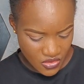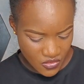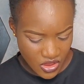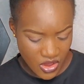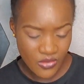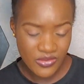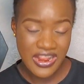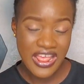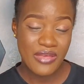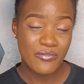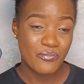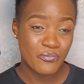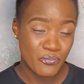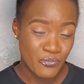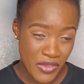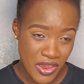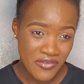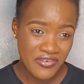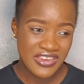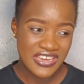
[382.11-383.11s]
Where would I
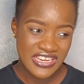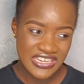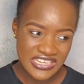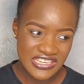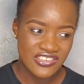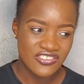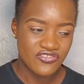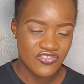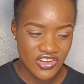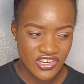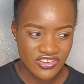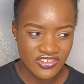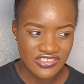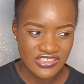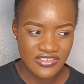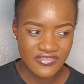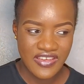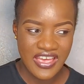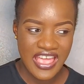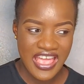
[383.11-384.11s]
bury hidden
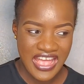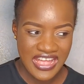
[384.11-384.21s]
treasures if I